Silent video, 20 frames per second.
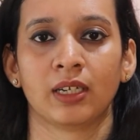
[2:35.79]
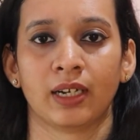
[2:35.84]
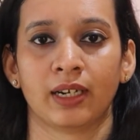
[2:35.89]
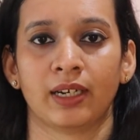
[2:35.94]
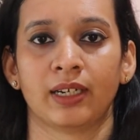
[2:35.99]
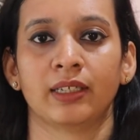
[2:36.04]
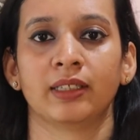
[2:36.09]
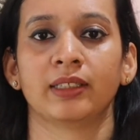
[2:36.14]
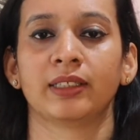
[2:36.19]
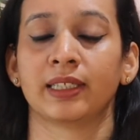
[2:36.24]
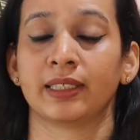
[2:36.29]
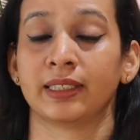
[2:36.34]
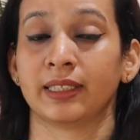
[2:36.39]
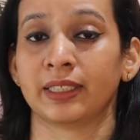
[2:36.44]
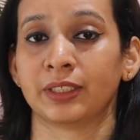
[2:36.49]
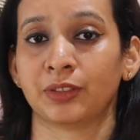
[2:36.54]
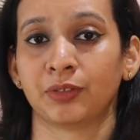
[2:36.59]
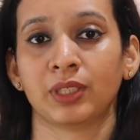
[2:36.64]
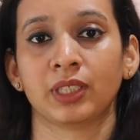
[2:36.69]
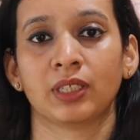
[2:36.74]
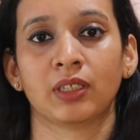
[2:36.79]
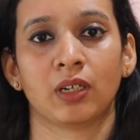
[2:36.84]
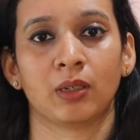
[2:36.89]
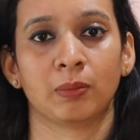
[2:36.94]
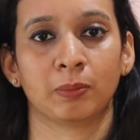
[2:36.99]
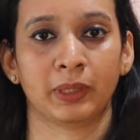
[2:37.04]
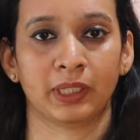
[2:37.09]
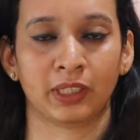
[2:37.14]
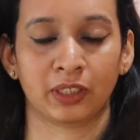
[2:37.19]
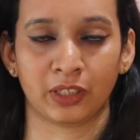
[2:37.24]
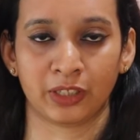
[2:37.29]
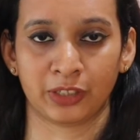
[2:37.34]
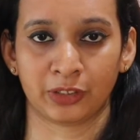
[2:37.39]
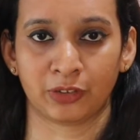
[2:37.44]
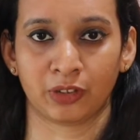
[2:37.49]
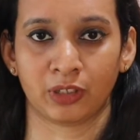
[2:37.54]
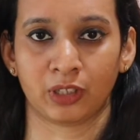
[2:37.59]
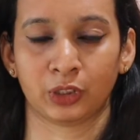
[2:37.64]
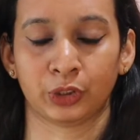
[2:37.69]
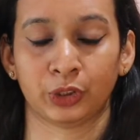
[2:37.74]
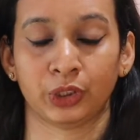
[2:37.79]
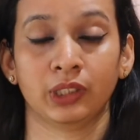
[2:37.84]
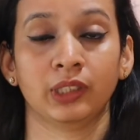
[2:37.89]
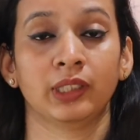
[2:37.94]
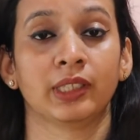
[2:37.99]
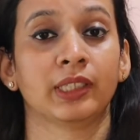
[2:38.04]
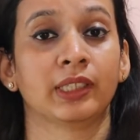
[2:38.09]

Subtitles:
had, then it will come in the introduction.